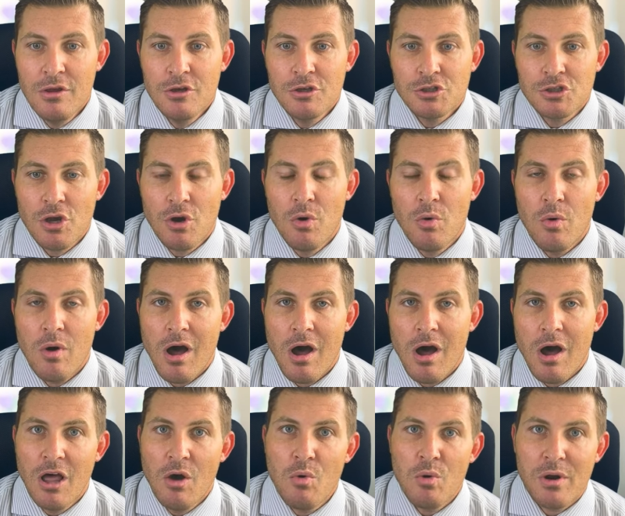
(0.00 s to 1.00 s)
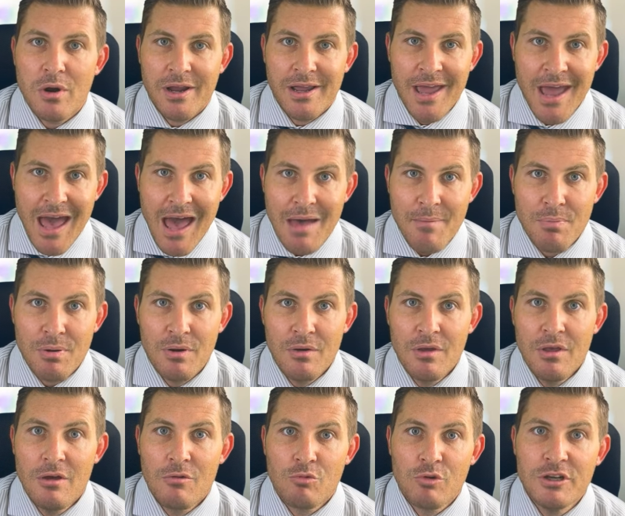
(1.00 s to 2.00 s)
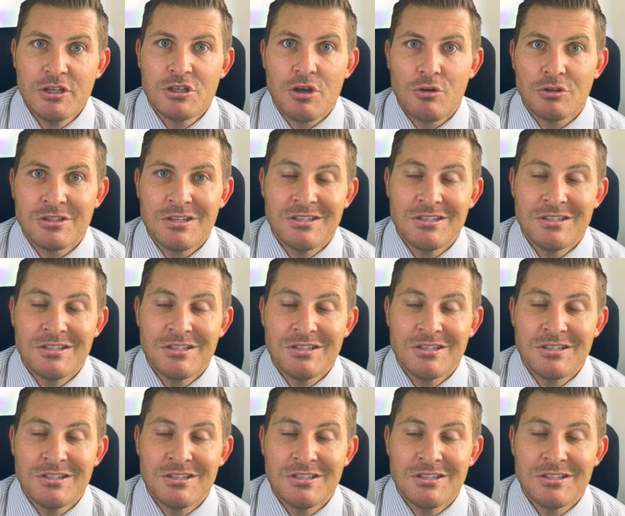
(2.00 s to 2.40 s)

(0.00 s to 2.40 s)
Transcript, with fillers: So a lower cap results